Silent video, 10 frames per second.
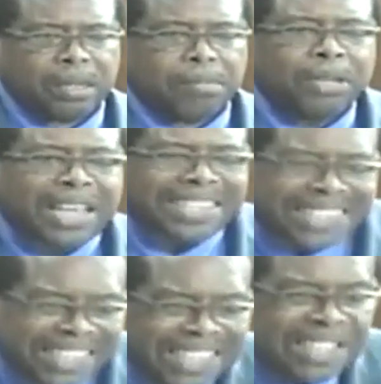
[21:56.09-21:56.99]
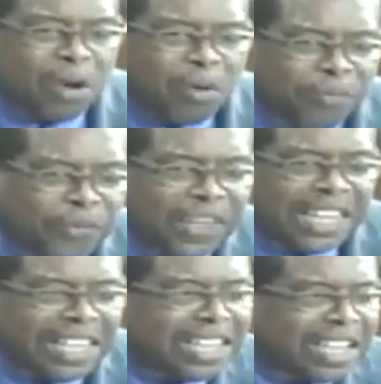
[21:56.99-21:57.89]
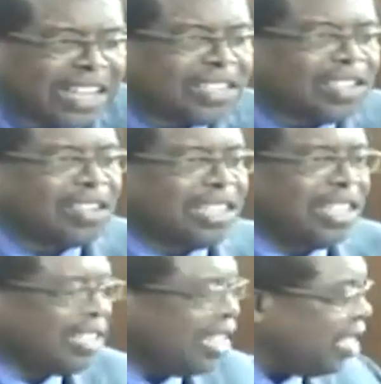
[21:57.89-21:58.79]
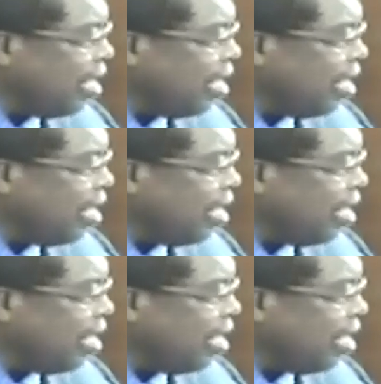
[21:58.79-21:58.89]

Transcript: but I still don't feel the consultation